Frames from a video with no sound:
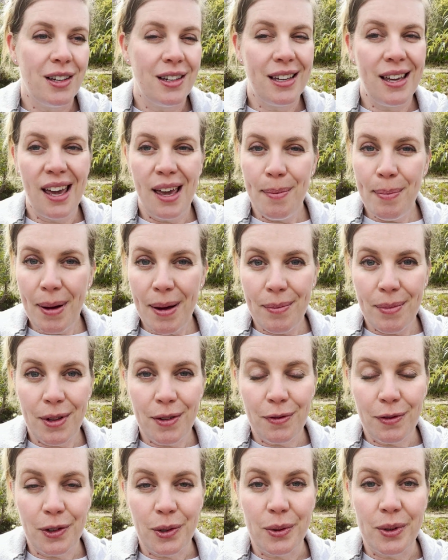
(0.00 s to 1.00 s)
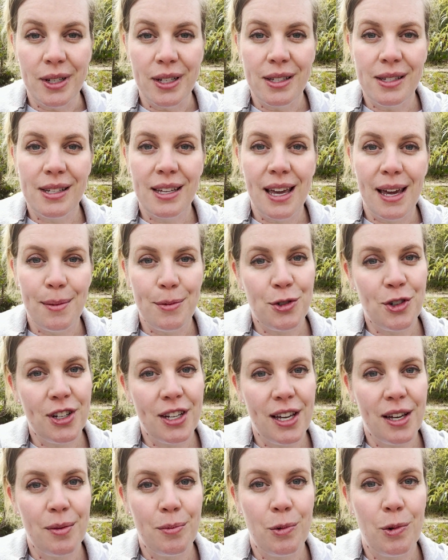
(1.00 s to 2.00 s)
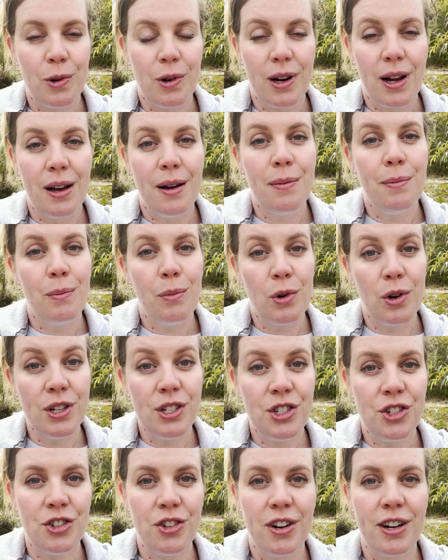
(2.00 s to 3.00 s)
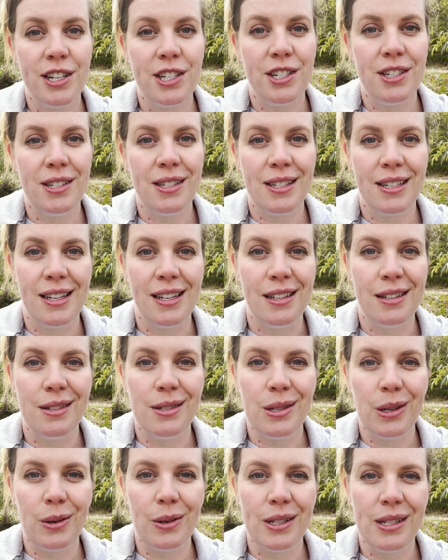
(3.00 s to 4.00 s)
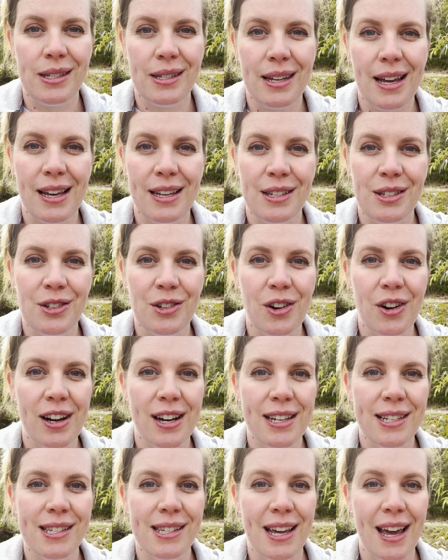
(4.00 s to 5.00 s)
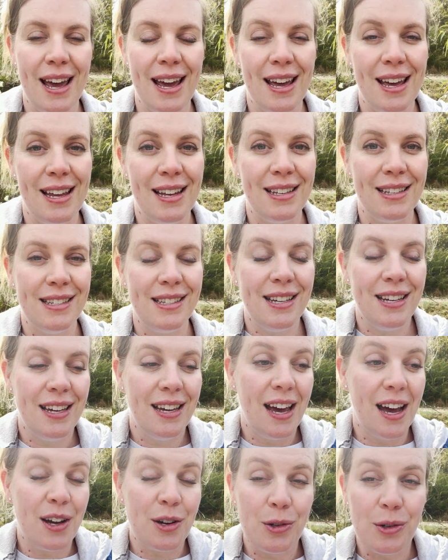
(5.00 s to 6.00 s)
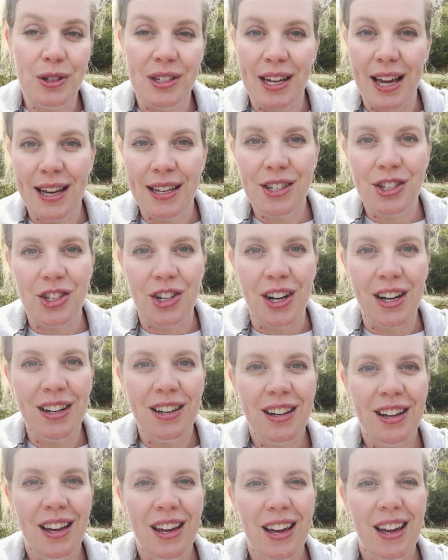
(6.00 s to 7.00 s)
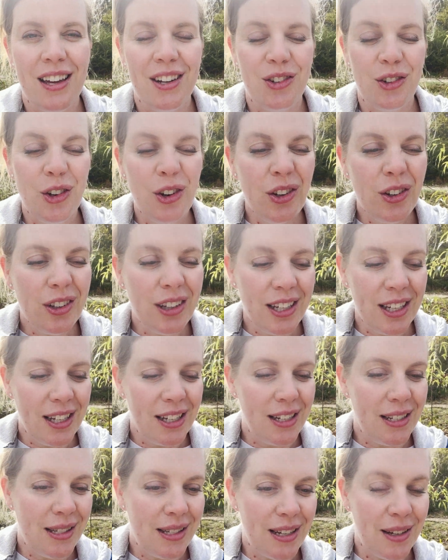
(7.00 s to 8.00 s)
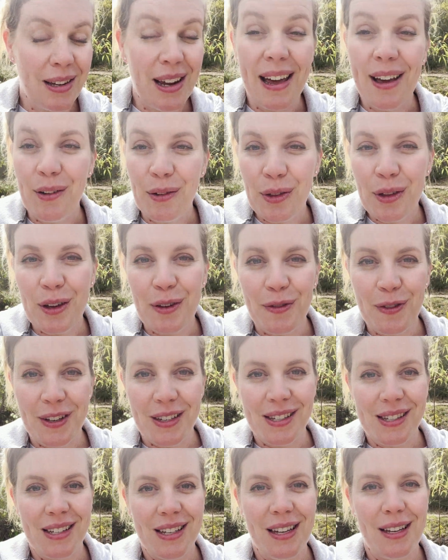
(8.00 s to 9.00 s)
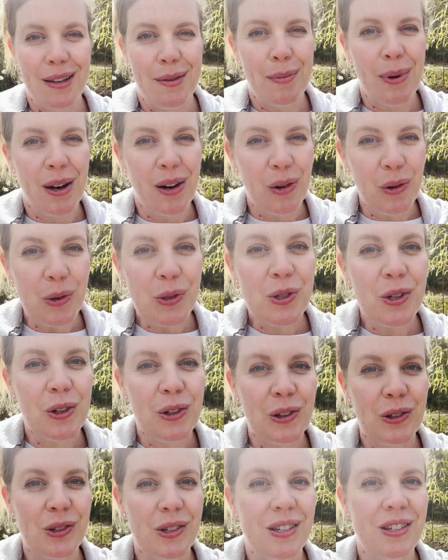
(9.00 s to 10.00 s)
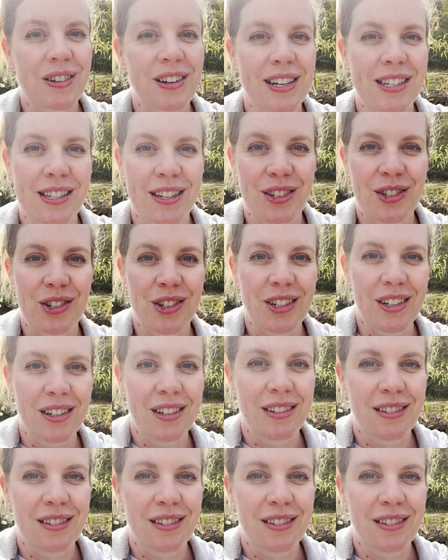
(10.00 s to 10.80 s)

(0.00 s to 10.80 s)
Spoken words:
keep up the fluids, keep drinking water, moisturize your skin so it stays nice and a good texture. Not only is it healthier for your skin, but it also looks nicer too.